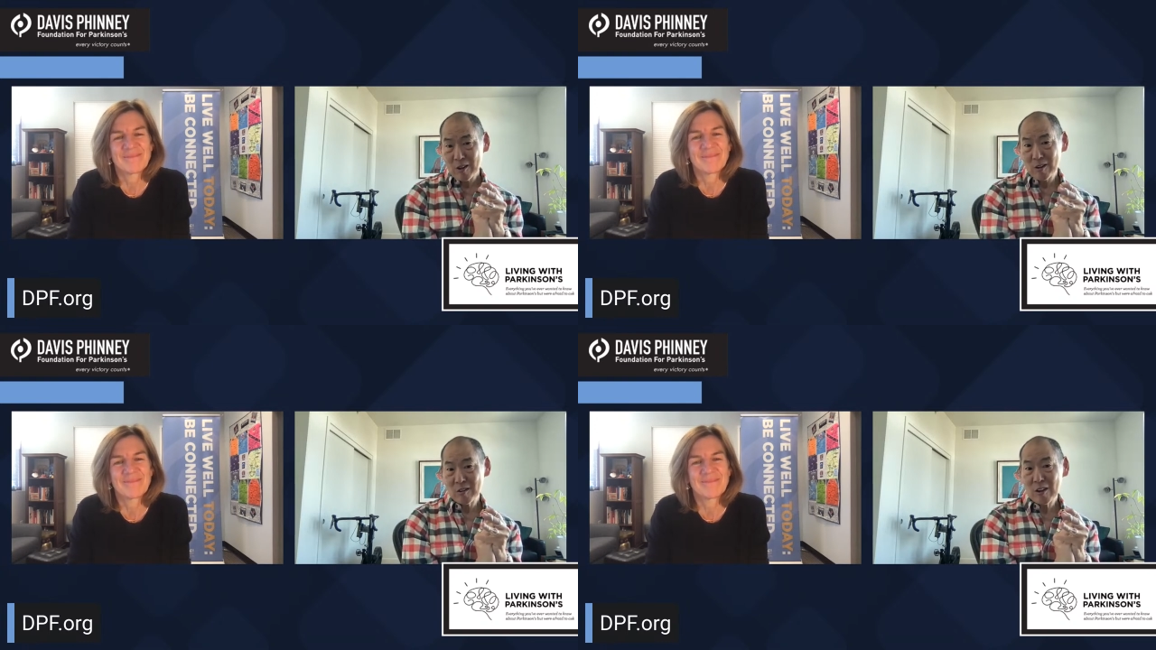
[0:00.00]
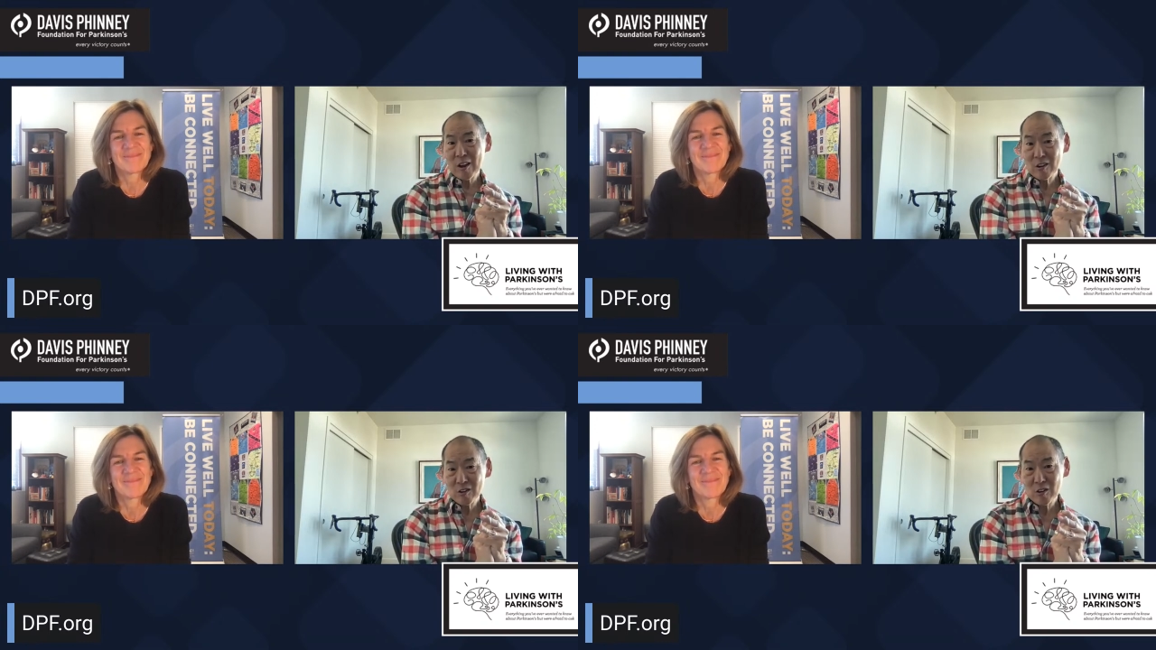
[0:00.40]
Speaker 1: is
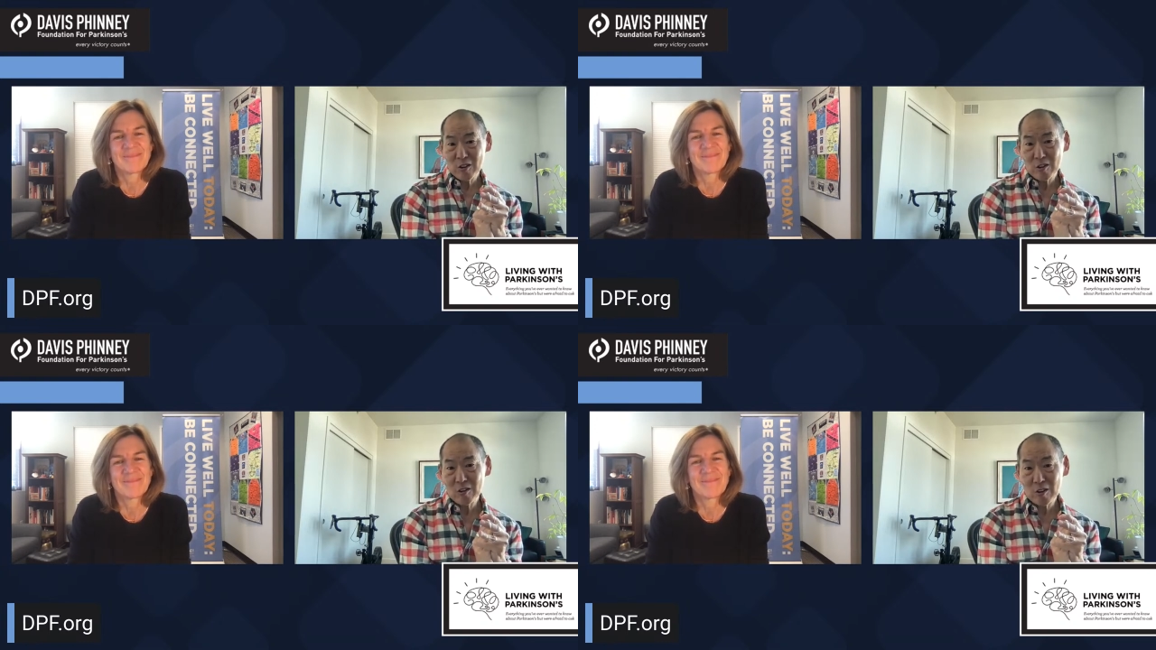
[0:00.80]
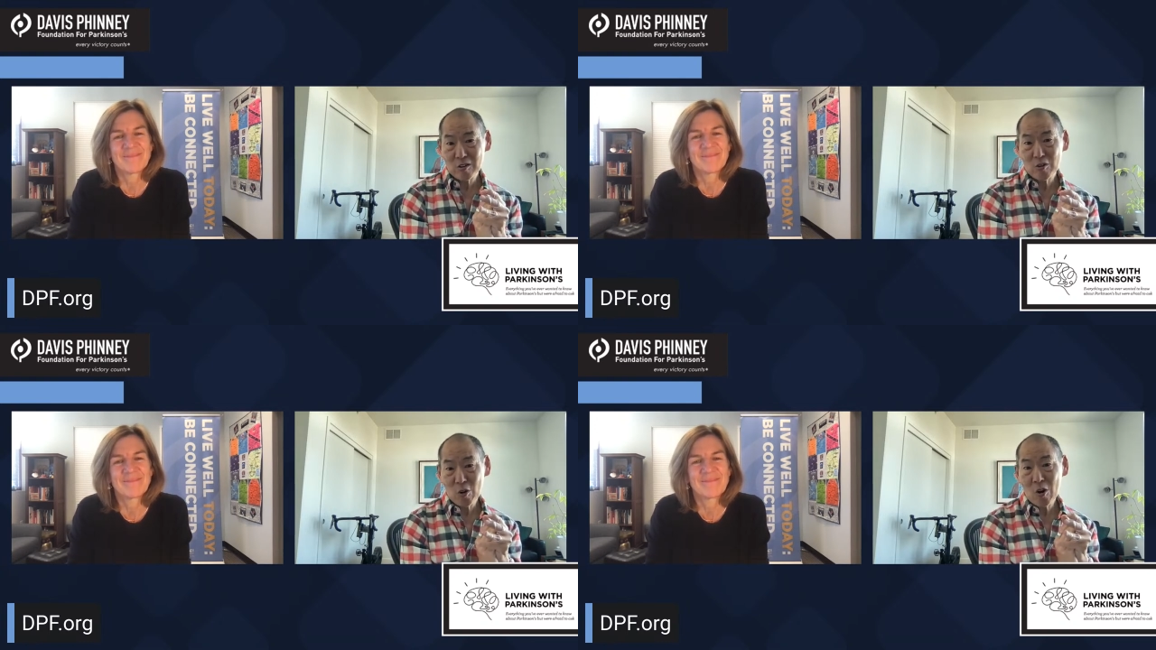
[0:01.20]
actually a
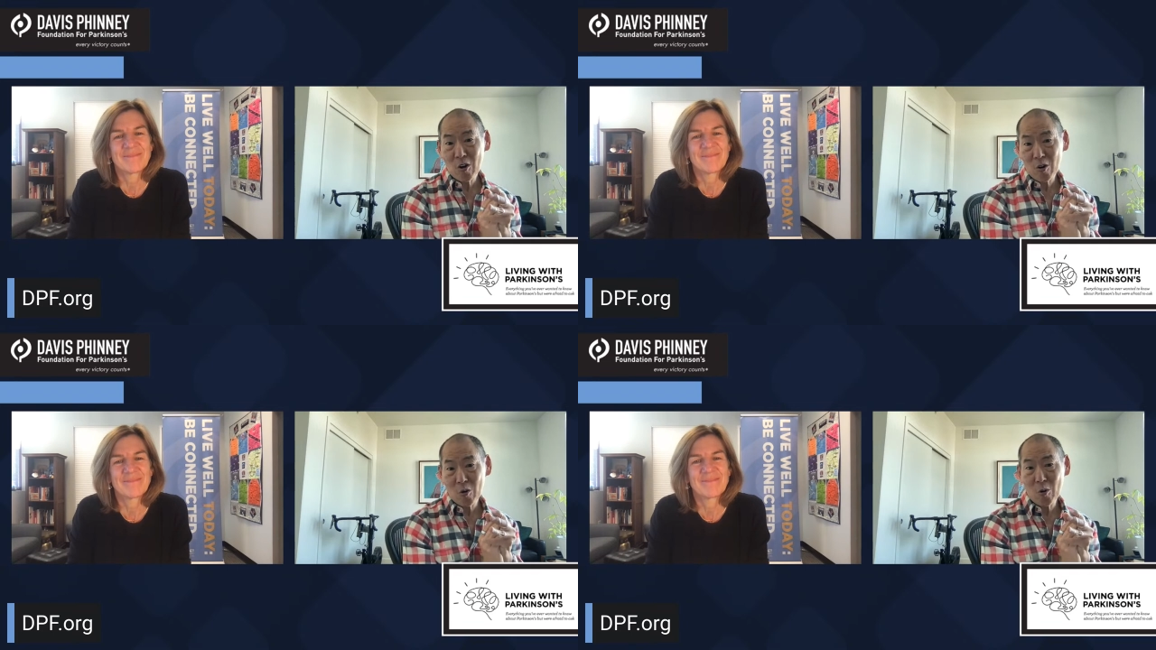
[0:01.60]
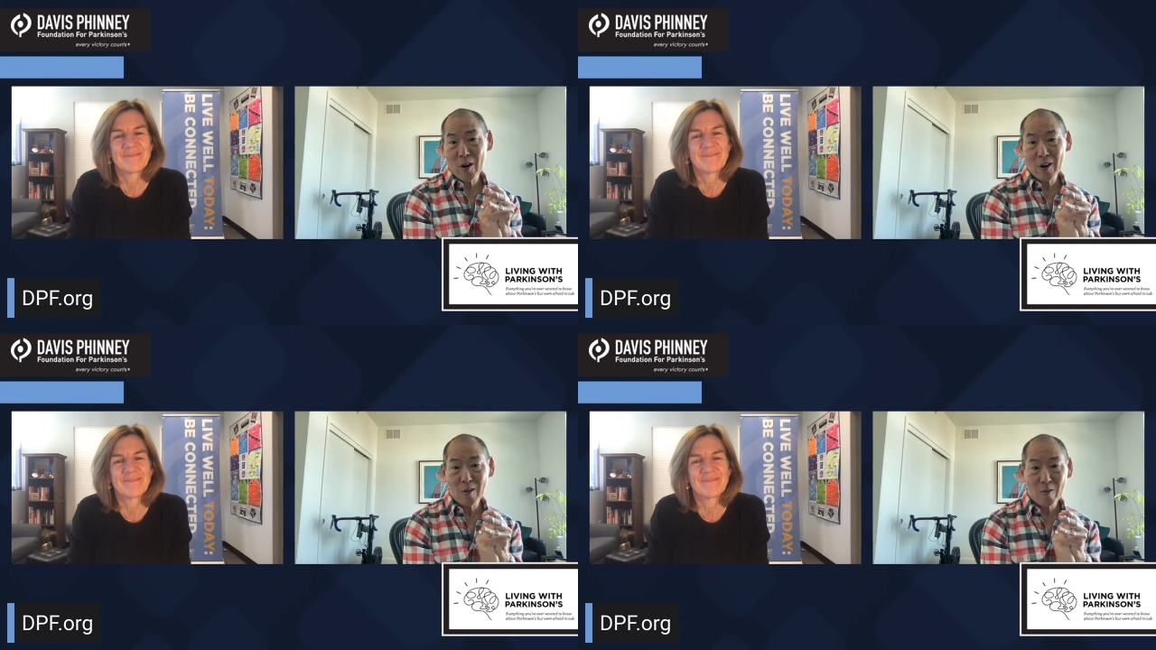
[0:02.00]
stronger
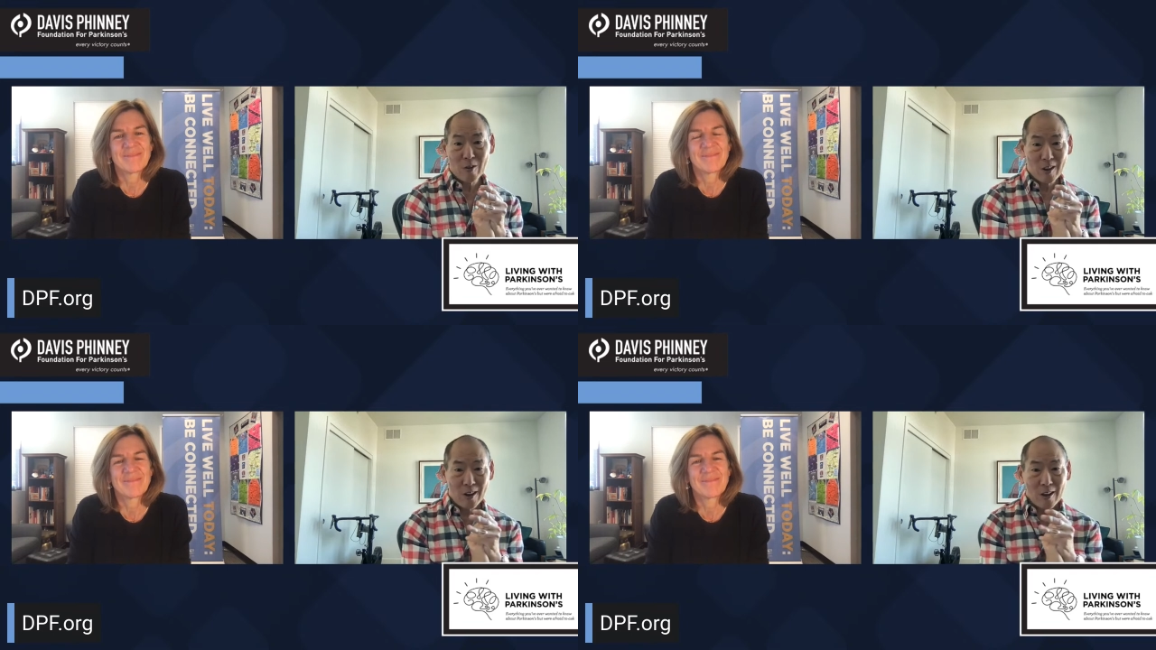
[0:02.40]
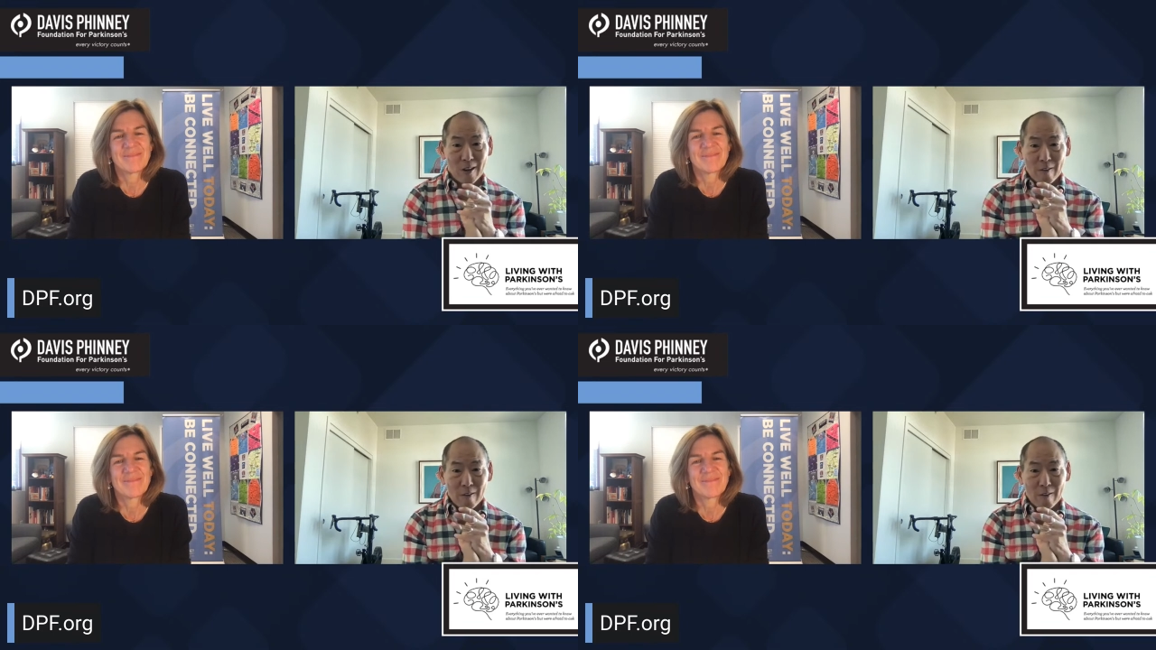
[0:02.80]
way to be.